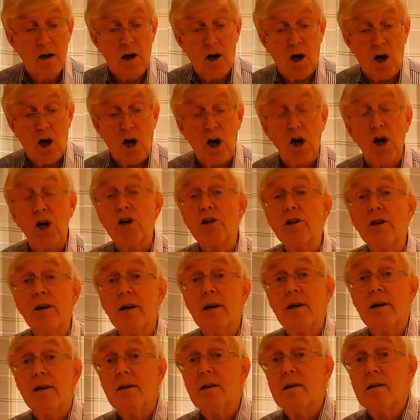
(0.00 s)
or
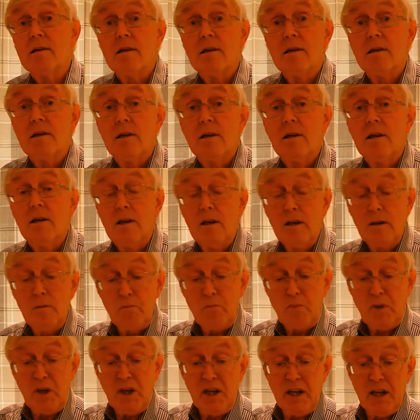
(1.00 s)

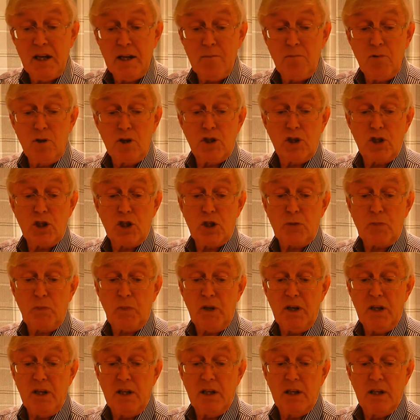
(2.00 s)
being able to
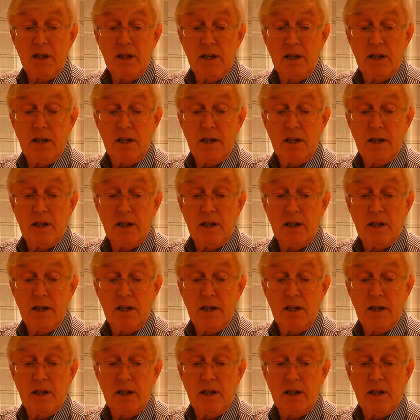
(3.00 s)
speak